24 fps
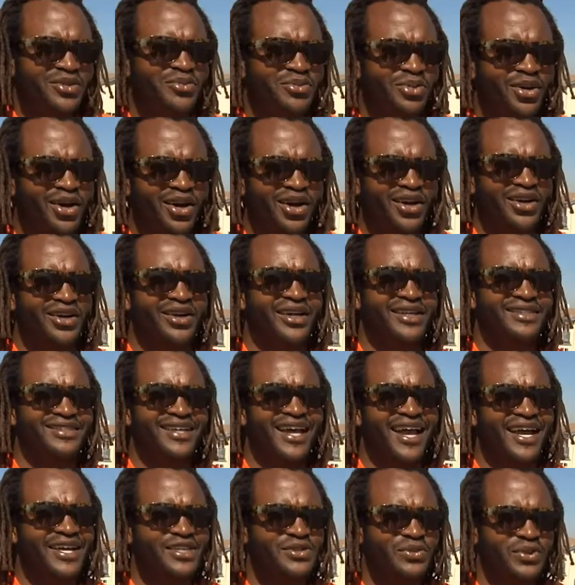the bar as
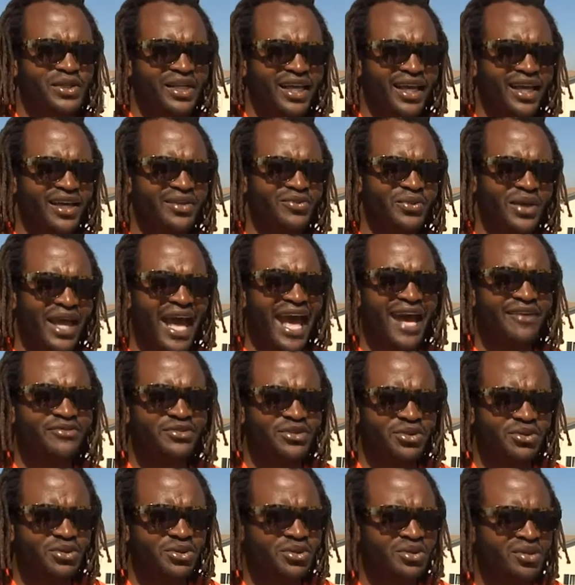high as we can, we have
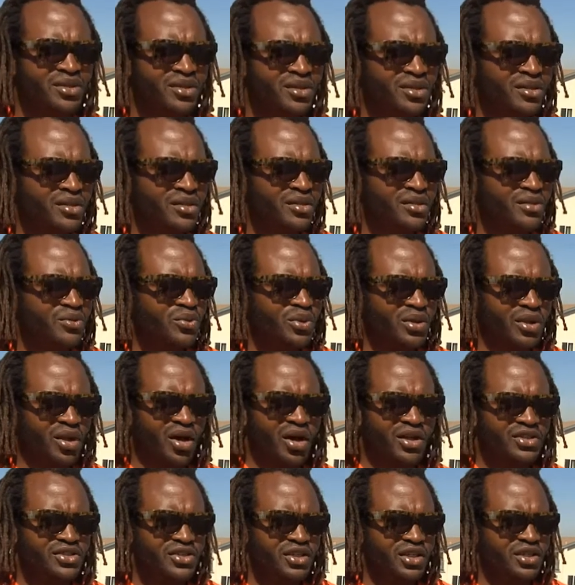to. We're
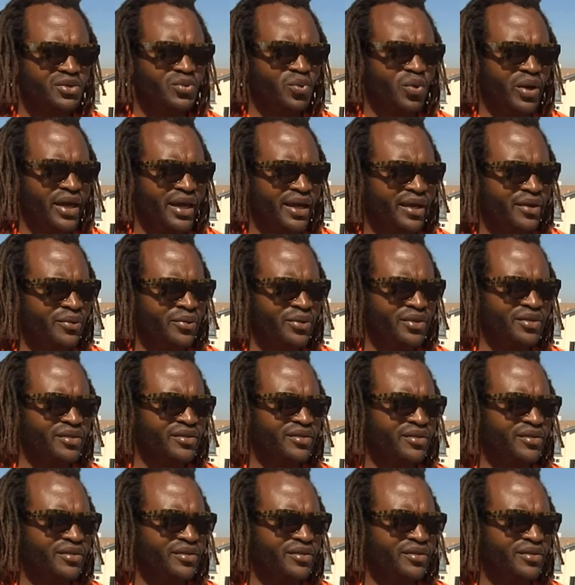launching in wake with